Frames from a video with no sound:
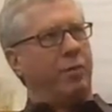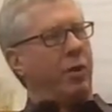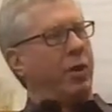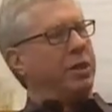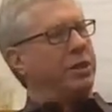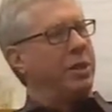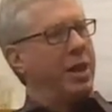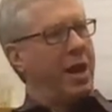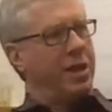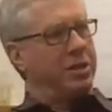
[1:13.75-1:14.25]

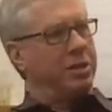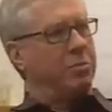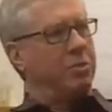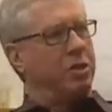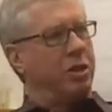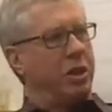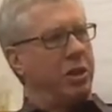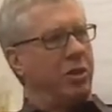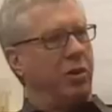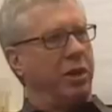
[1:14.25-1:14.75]
various kinds of
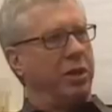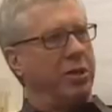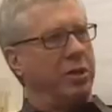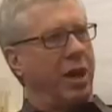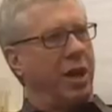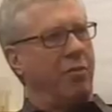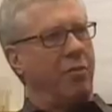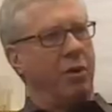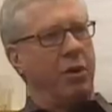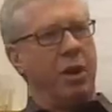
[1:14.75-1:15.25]
machine learning
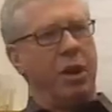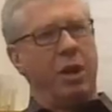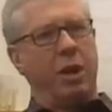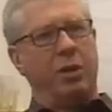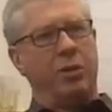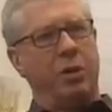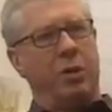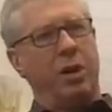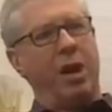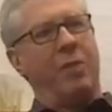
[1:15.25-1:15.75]
software
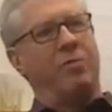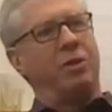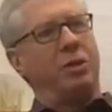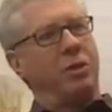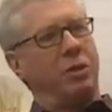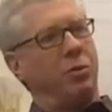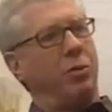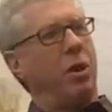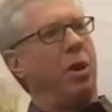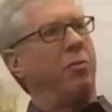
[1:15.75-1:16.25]
don't have to
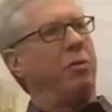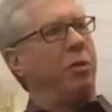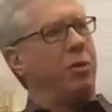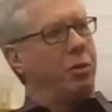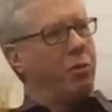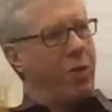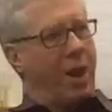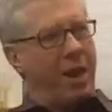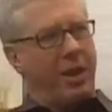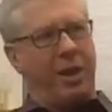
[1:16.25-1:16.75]
do all the
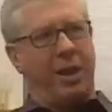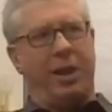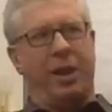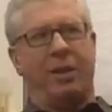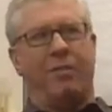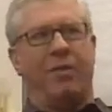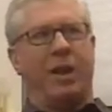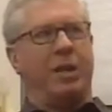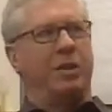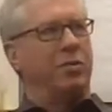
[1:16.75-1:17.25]
threading
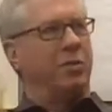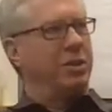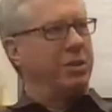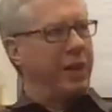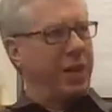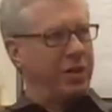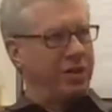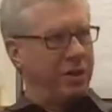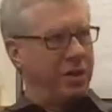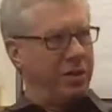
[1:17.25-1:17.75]
and
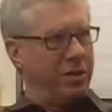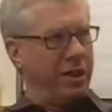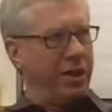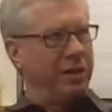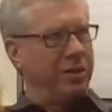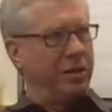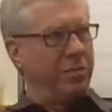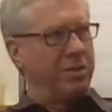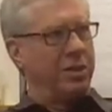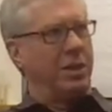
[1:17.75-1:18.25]
vectorization
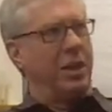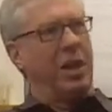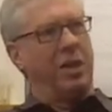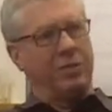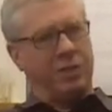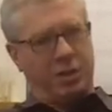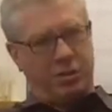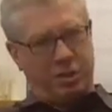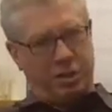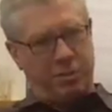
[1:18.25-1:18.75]
things
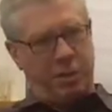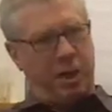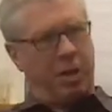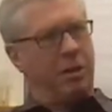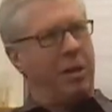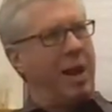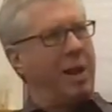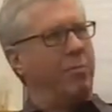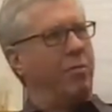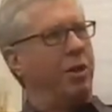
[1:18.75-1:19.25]
themselves. They just
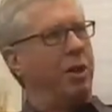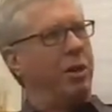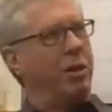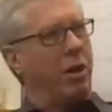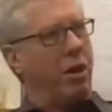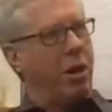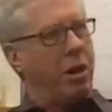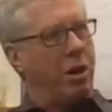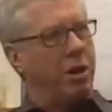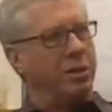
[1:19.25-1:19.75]
make library
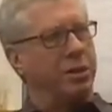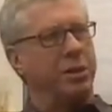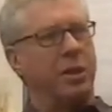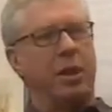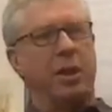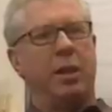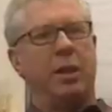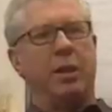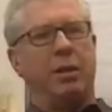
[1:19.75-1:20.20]
calls.